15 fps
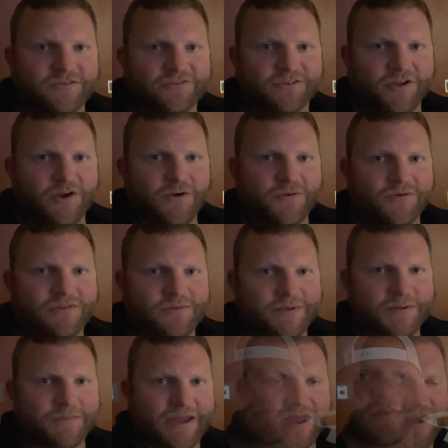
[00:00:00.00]
so let me
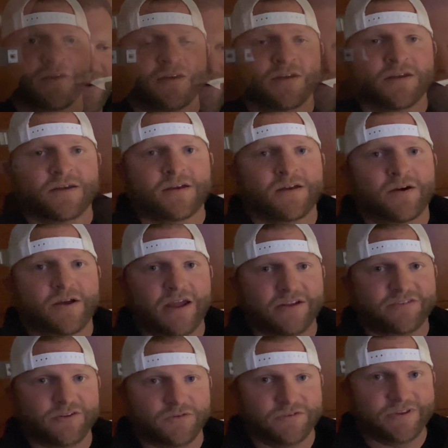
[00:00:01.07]
get my hat. Okay,
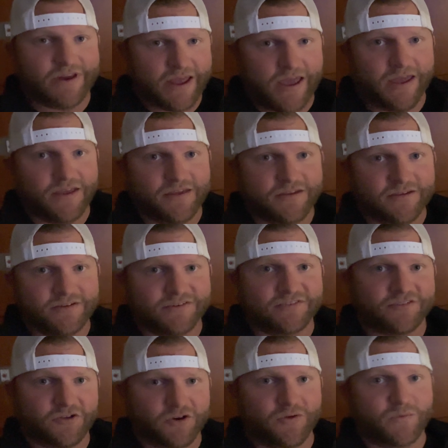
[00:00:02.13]
so today it's
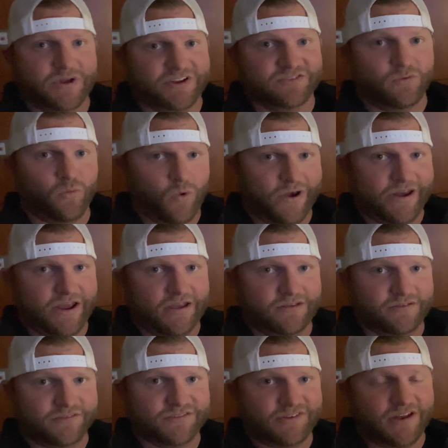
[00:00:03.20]
30 weeks, one day.
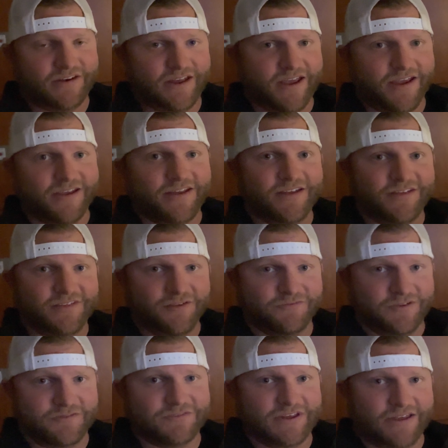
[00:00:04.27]
Sunday, the
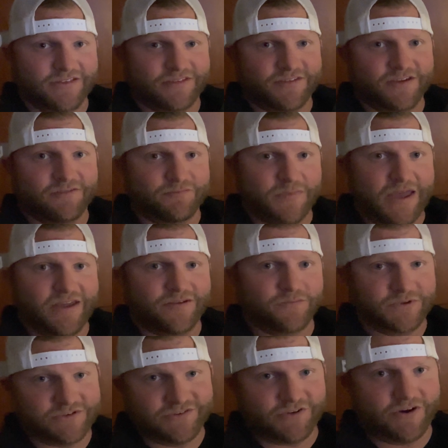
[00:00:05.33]
15th of May, which is our